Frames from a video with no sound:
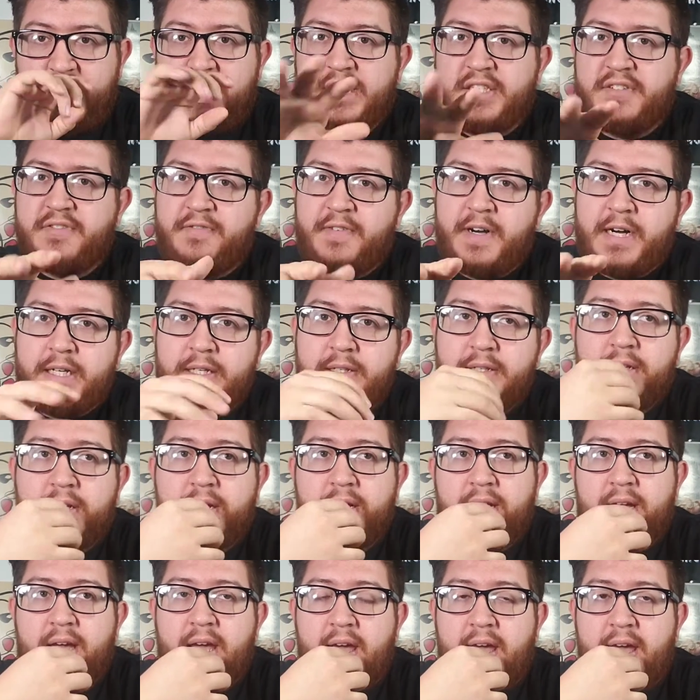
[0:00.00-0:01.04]
it's fun,
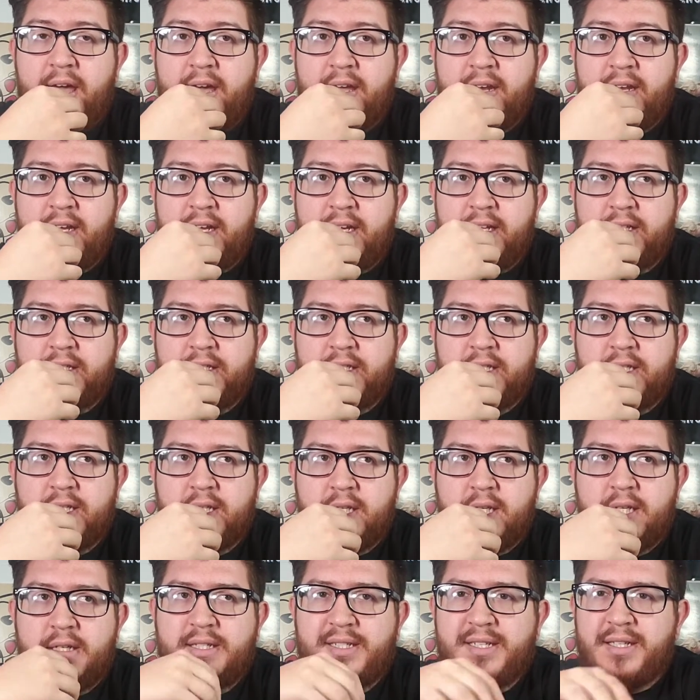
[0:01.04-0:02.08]
and it's
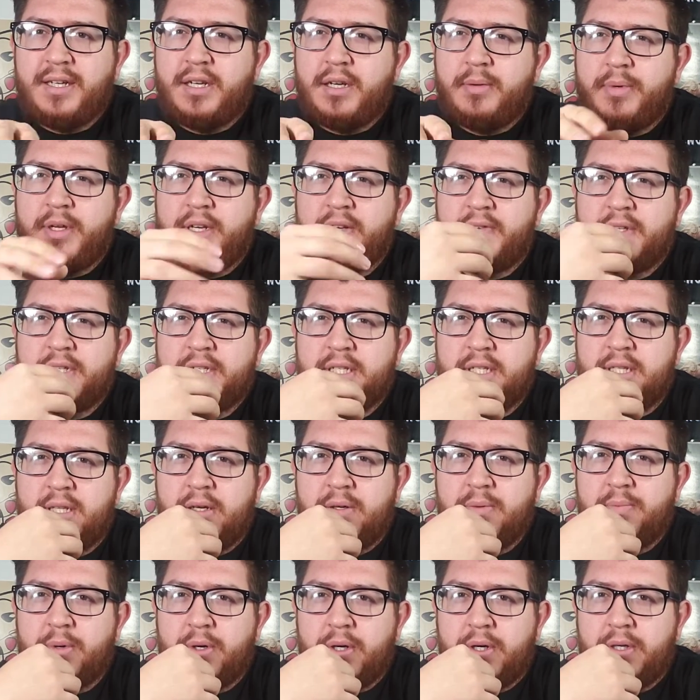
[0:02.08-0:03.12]
a little bit of a
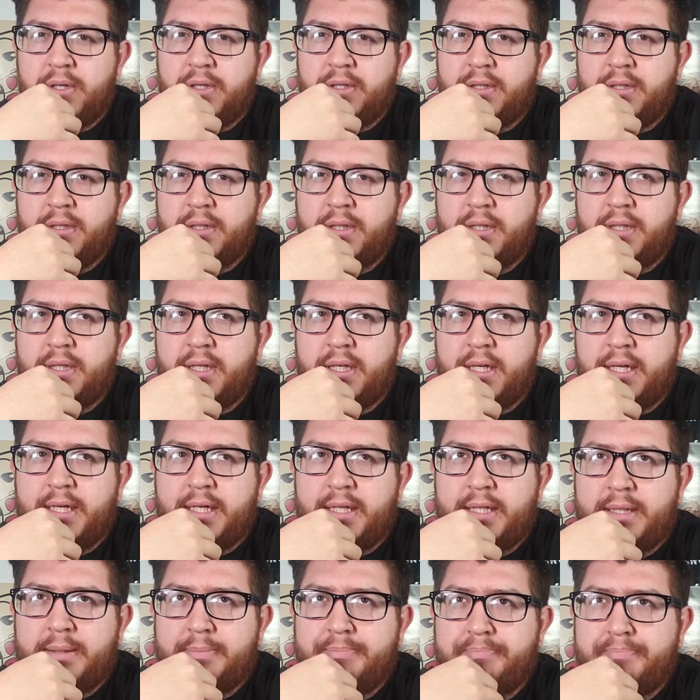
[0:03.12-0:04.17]
slow burn.
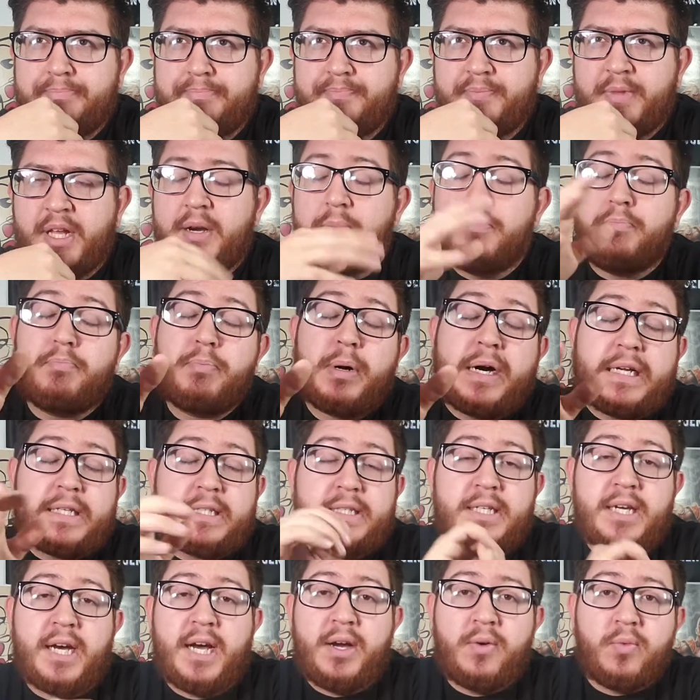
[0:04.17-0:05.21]

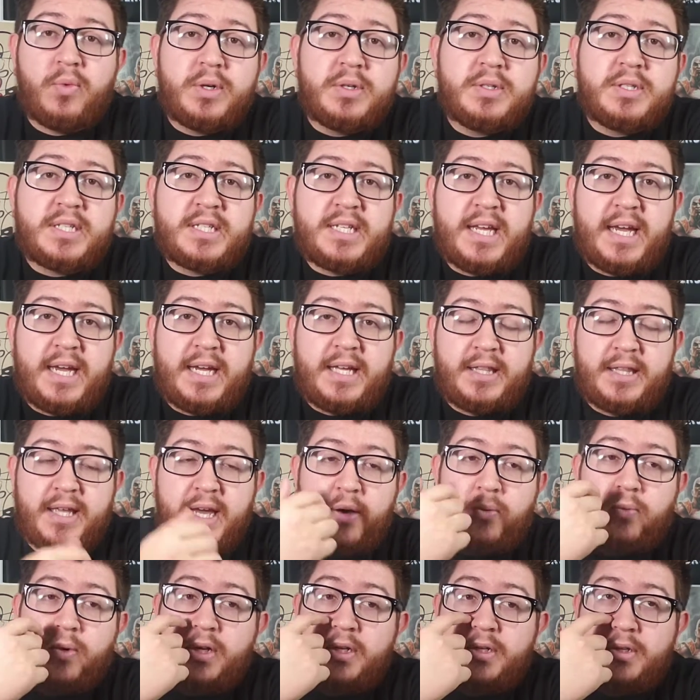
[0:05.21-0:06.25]
But I will say
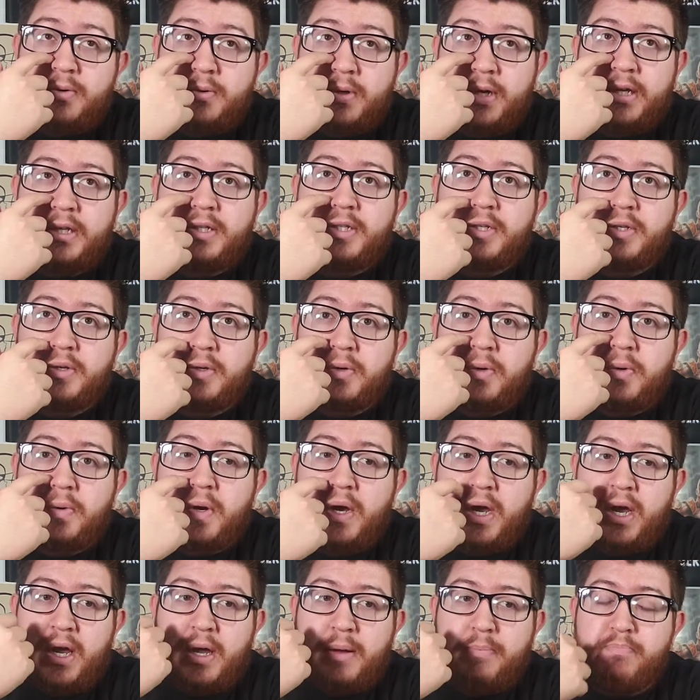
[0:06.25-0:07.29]
that we do get
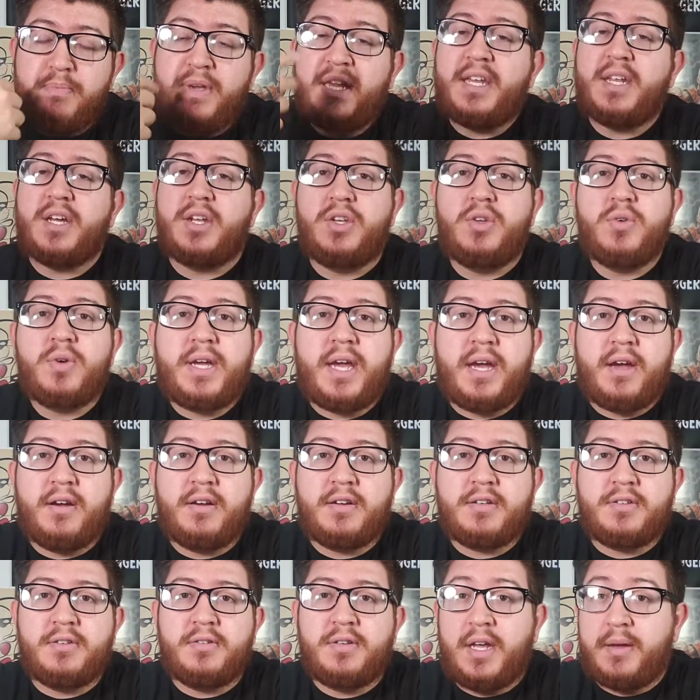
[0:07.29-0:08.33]
to meet a new
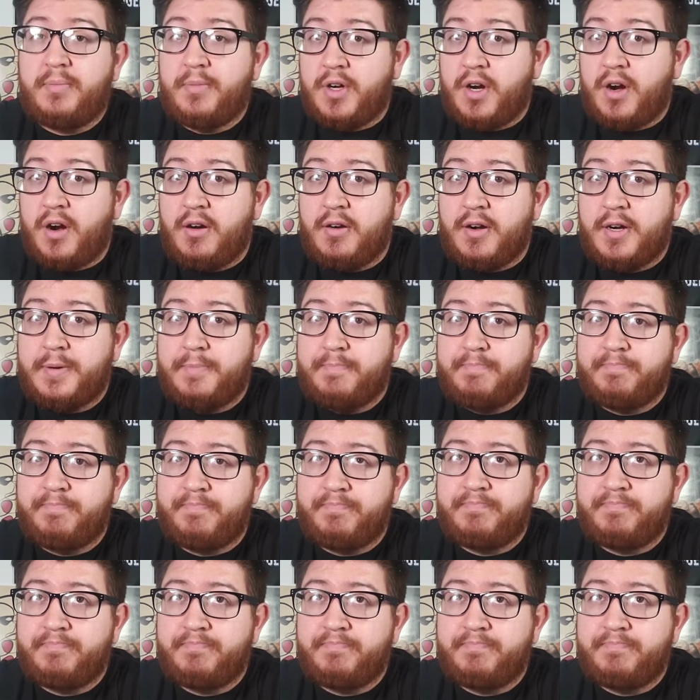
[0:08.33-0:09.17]
character named Cara.